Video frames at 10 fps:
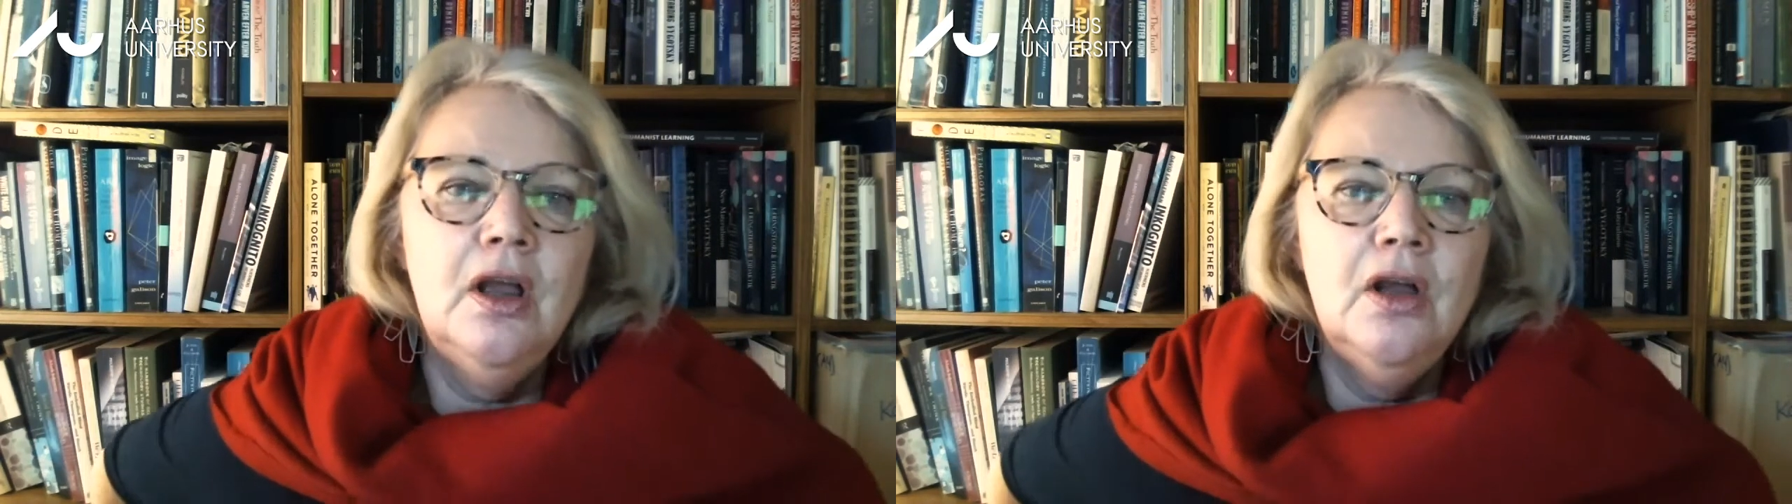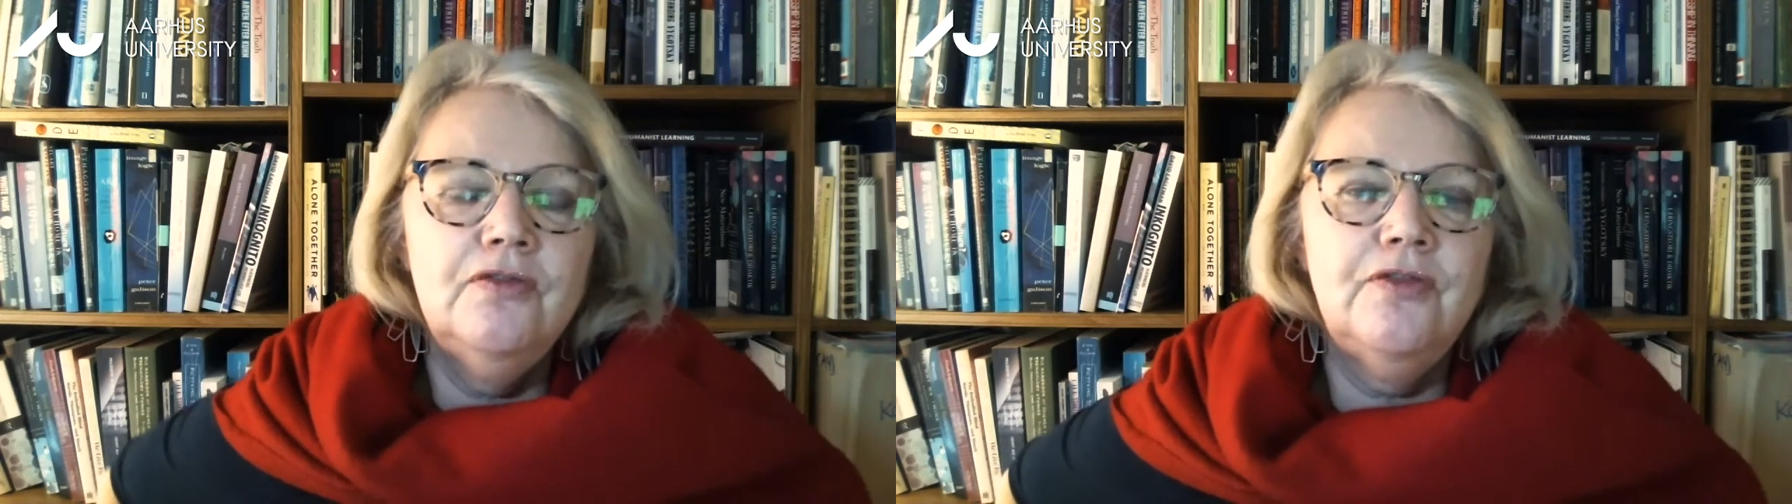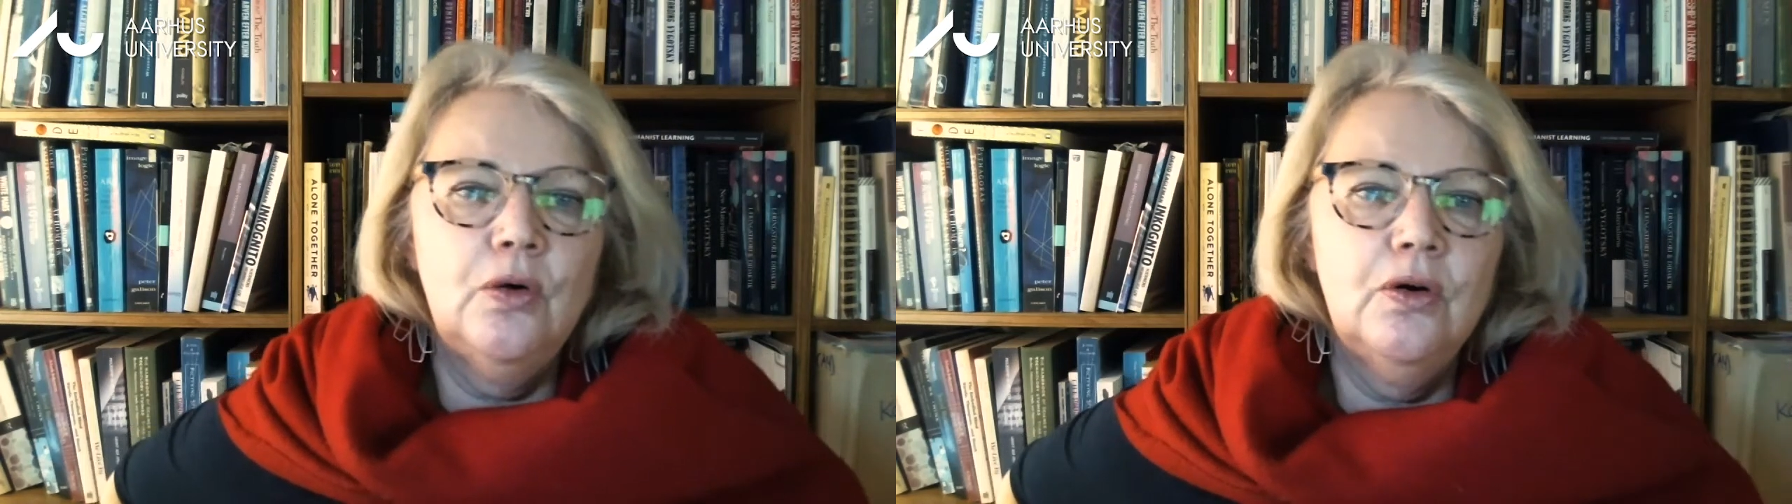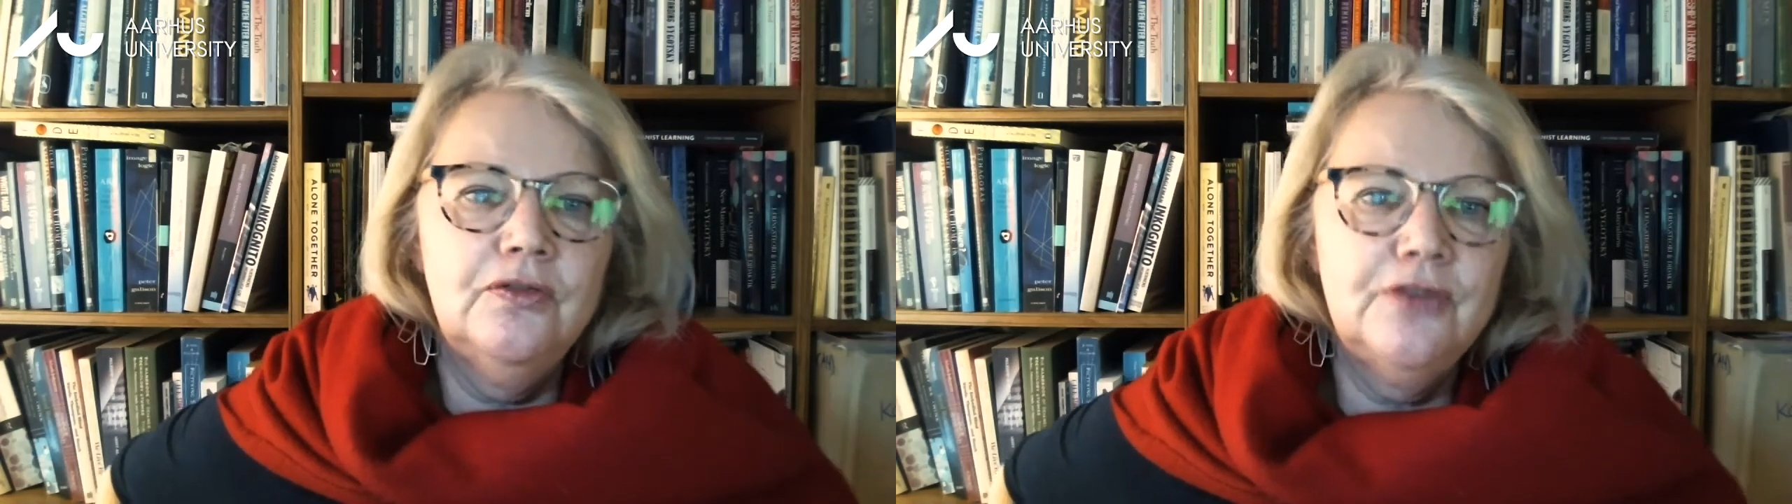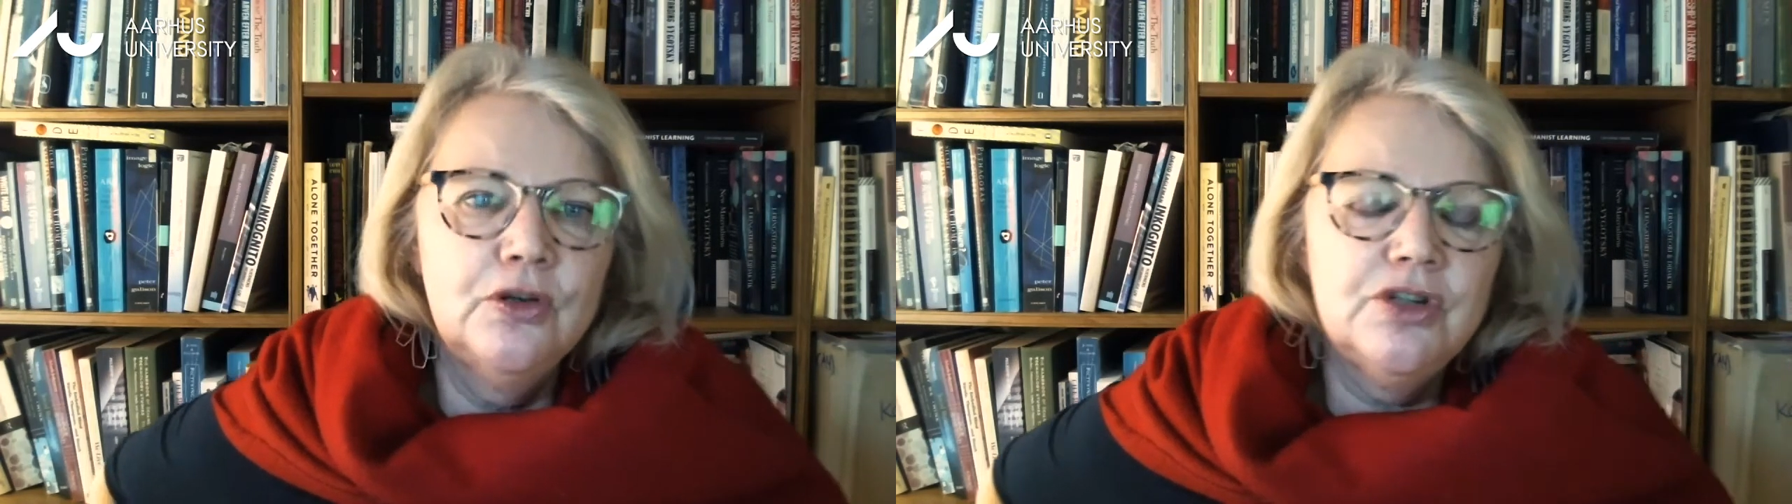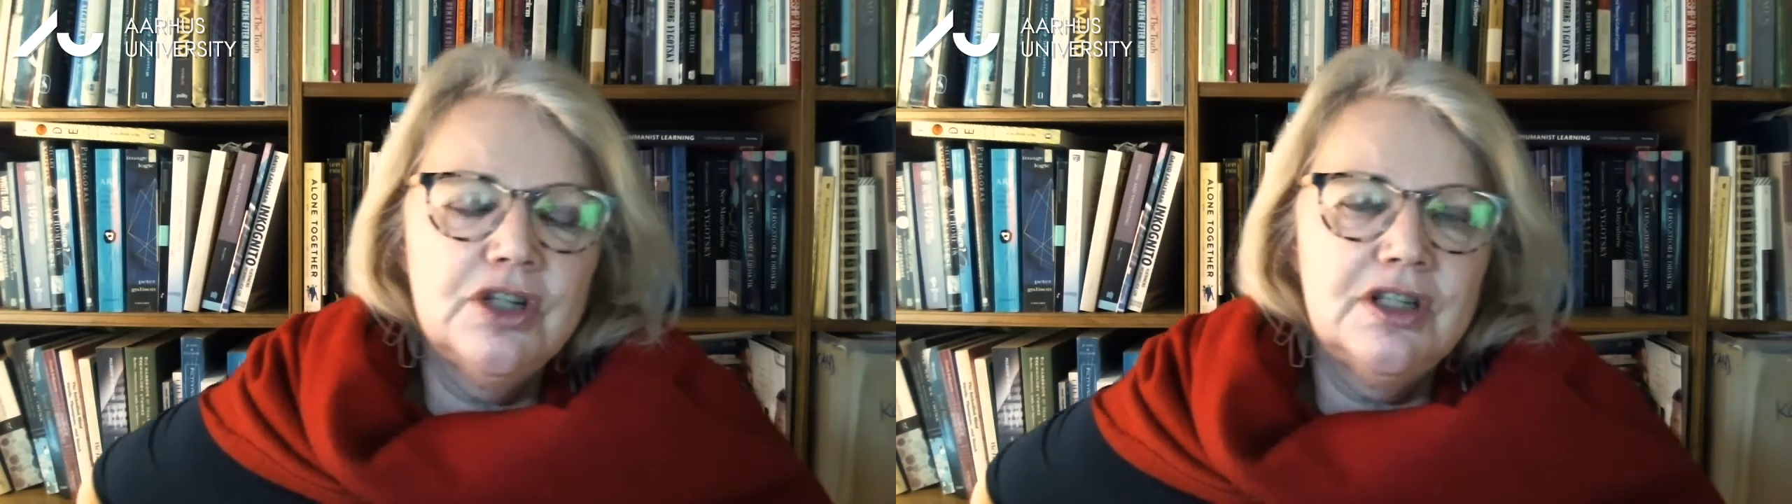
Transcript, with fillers: for future